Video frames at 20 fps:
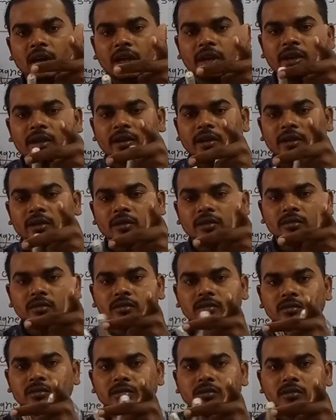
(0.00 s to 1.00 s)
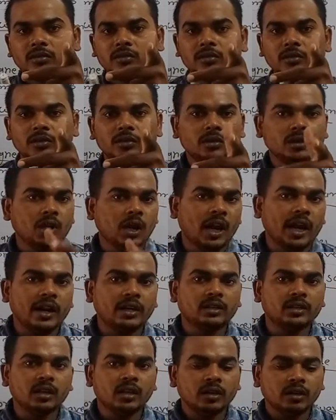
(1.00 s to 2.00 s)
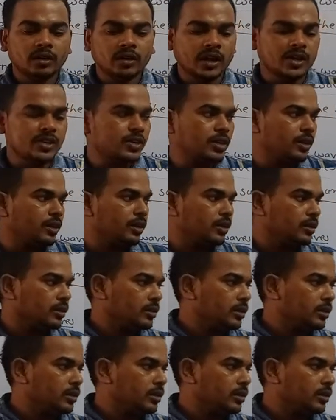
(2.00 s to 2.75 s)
like here at the right angle.